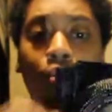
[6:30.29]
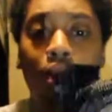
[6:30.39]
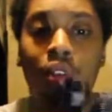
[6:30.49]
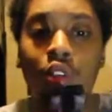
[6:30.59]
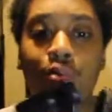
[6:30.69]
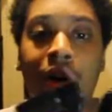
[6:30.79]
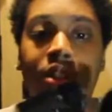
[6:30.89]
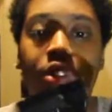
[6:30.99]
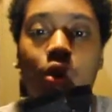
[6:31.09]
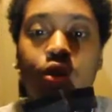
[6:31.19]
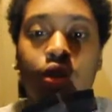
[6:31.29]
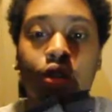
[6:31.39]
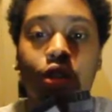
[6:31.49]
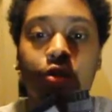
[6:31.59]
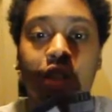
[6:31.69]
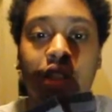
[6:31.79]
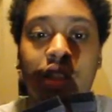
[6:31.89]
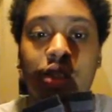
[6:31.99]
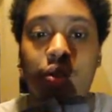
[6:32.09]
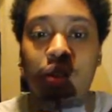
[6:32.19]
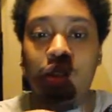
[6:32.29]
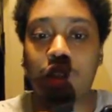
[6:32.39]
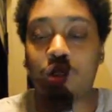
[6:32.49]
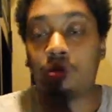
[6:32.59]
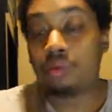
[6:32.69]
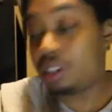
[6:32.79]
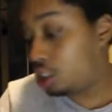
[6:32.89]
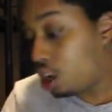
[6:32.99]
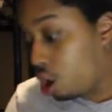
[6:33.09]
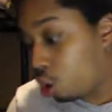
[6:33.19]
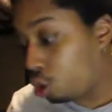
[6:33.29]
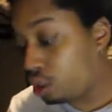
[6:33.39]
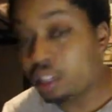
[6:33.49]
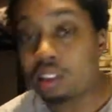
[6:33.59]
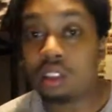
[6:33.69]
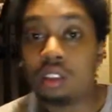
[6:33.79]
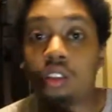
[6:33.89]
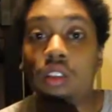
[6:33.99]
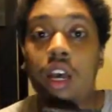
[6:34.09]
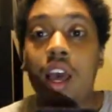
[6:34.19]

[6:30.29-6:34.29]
what those brands also do, which this one doesn't, which Corsair doesn't,